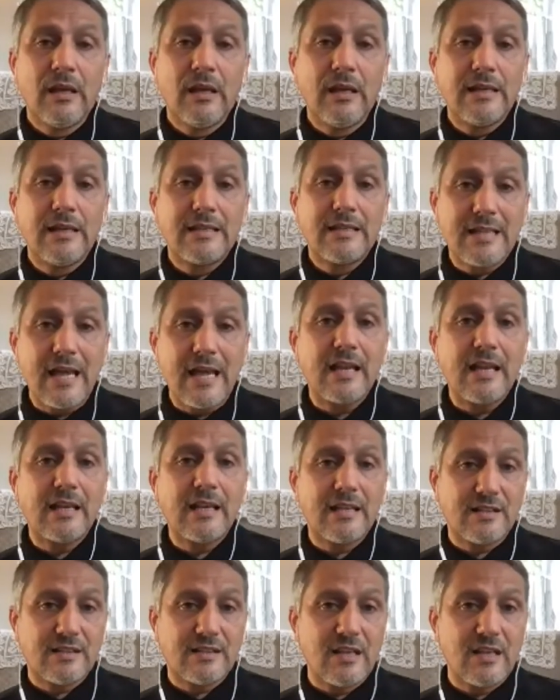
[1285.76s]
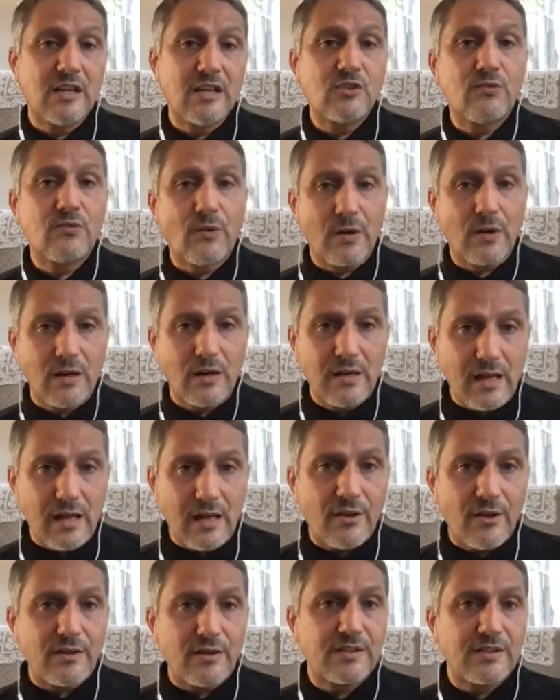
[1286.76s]
setting the stage for
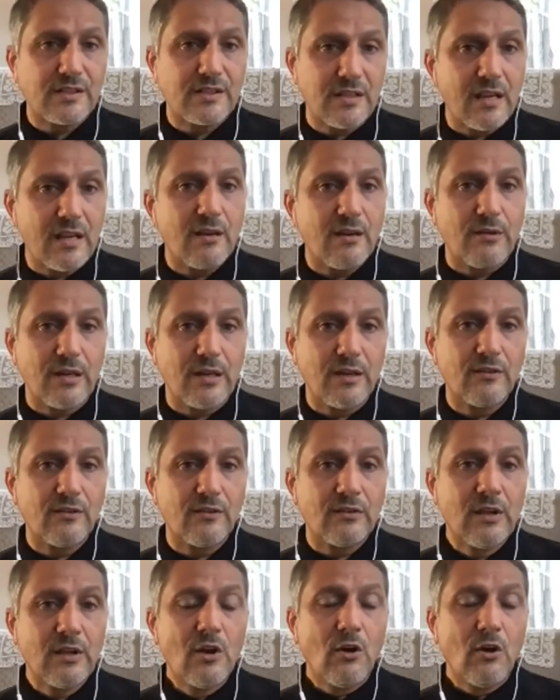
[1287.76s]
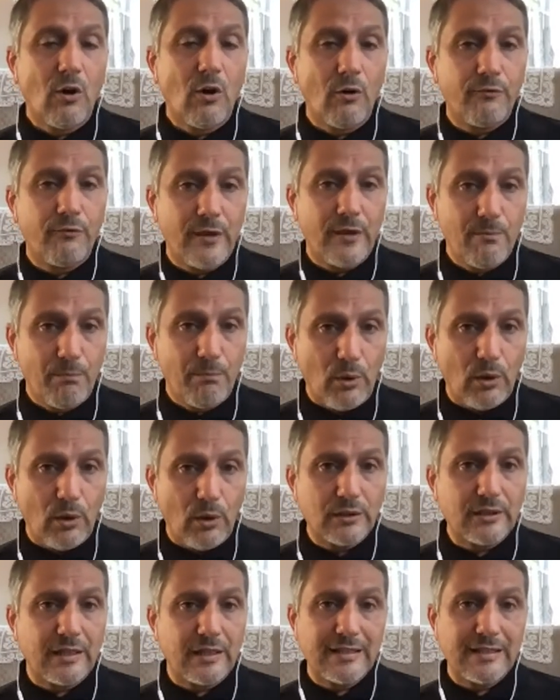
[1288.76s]
another series of
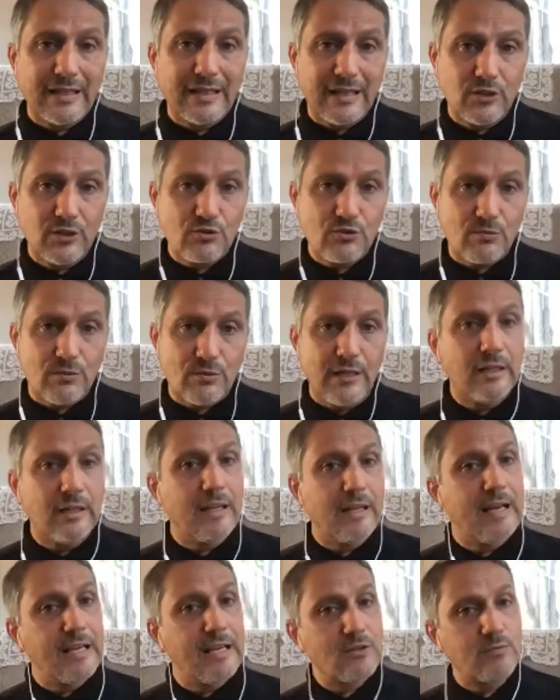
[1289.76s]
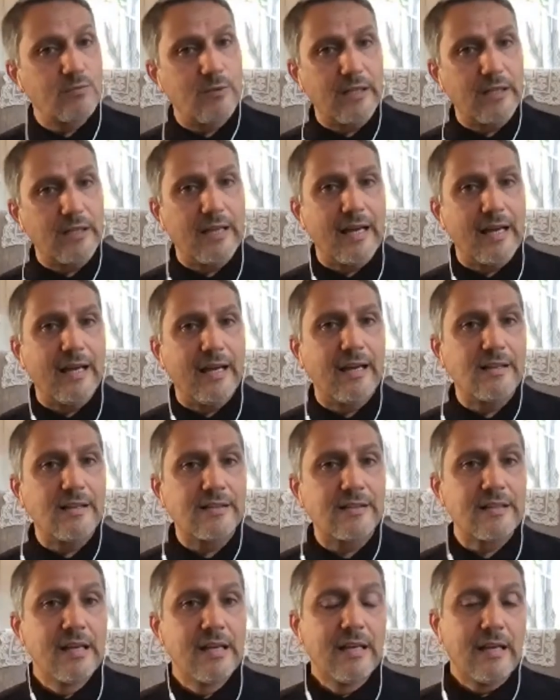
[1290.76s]
emboldened Israel, as well
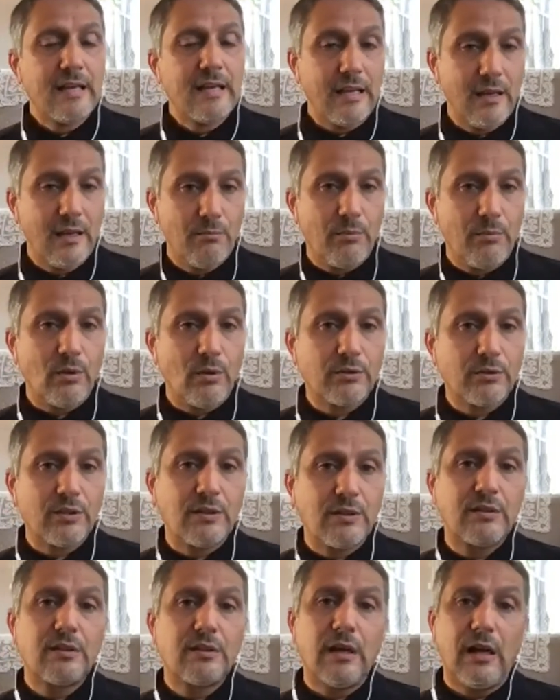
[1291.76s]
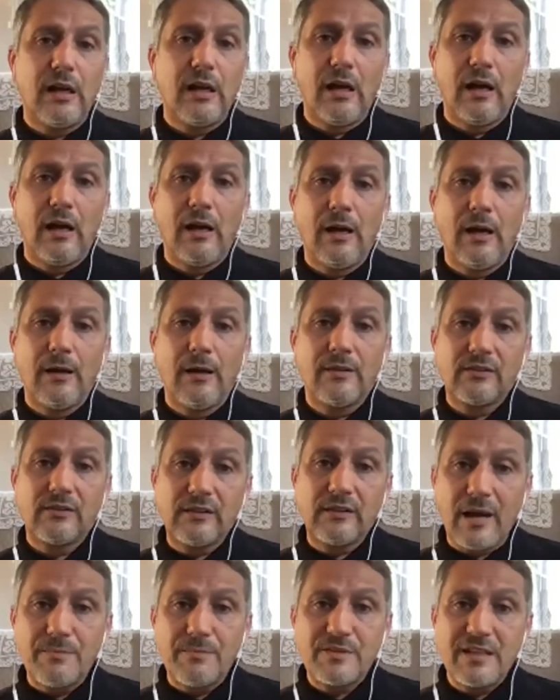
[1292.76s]
as emboldened
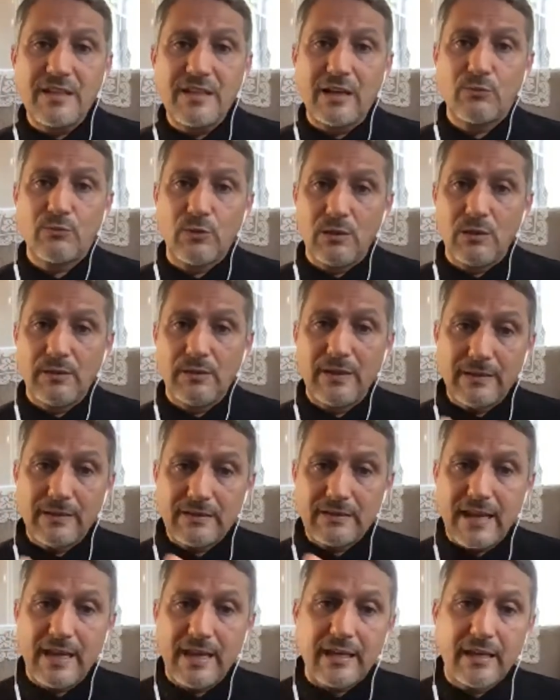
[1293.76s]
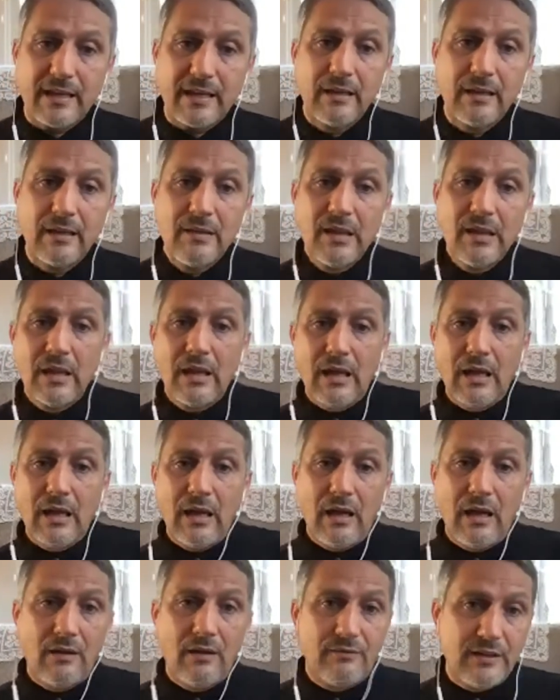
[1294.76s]
steps that will be taken
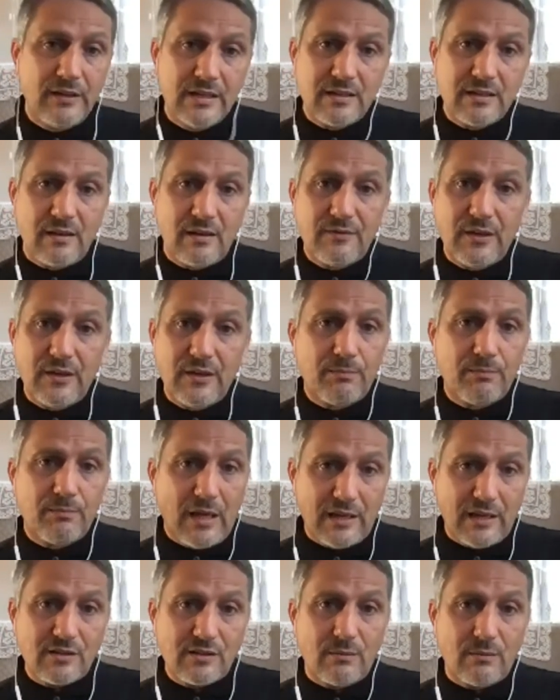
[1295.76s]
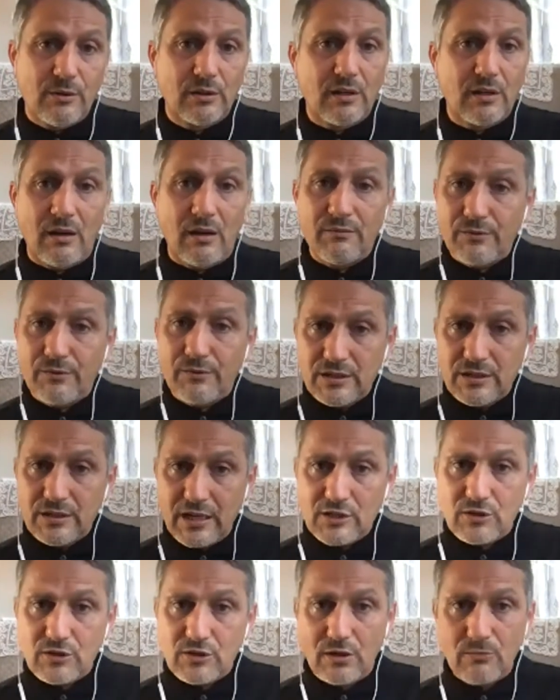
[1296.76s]
vis-a-vis possible
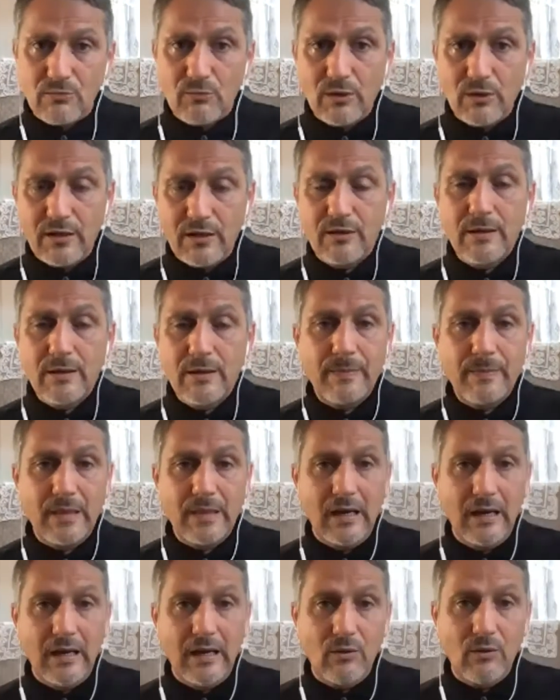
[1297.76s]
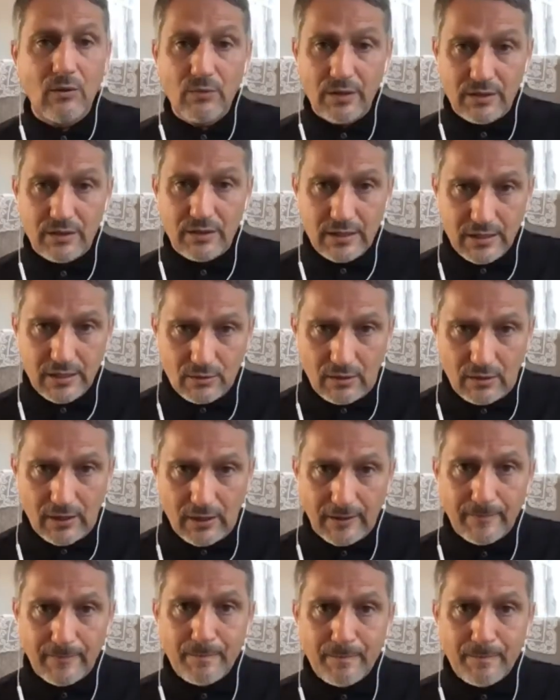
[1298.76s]
confrontation with Iran.